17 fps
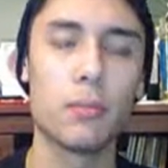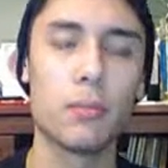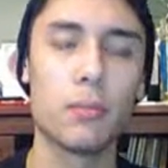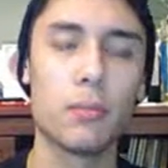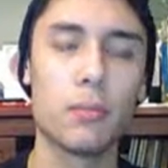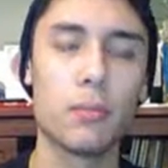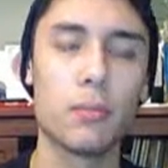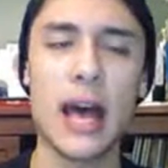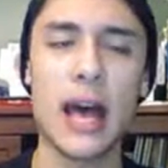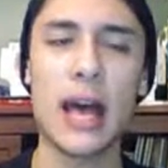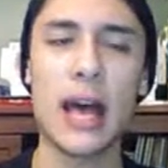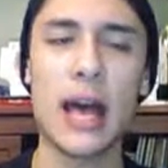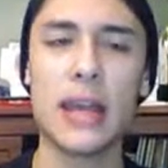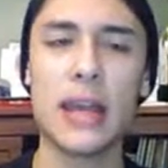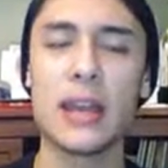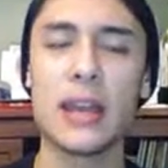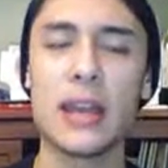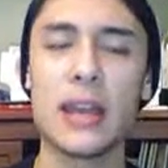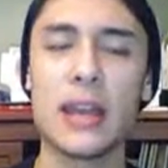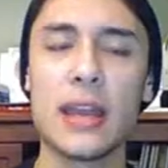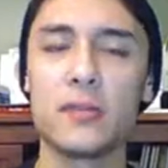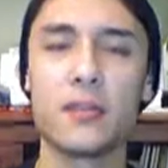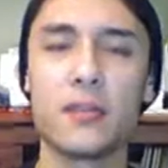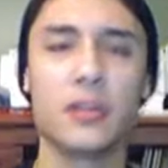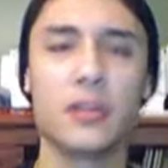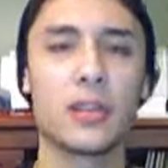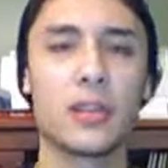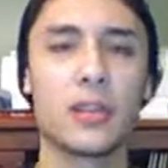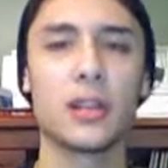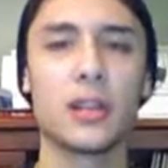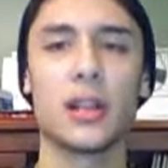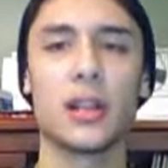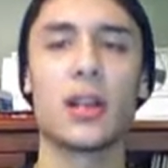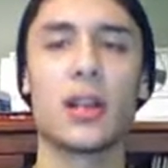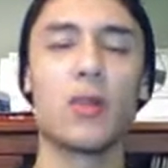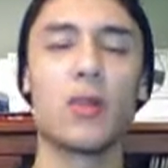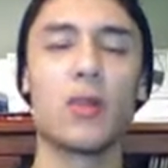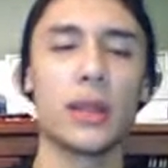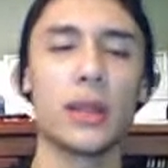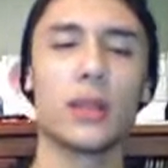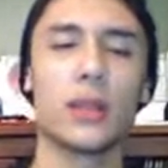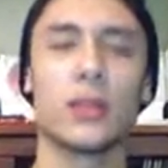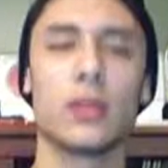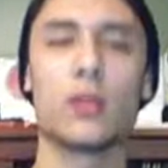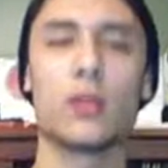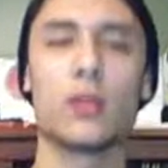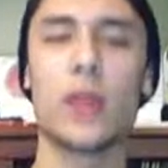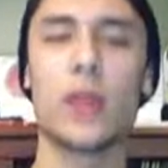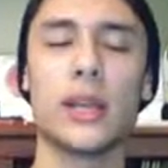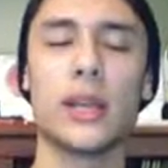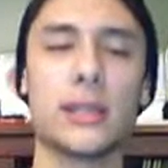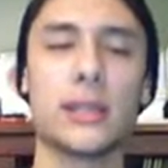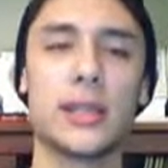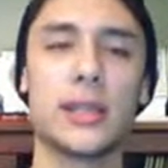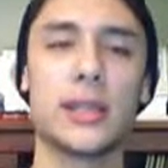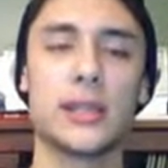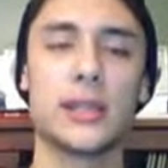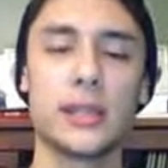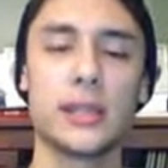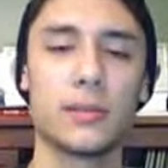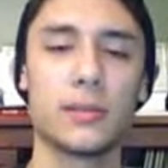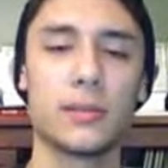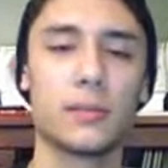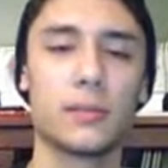But not high enough. Like, what is this?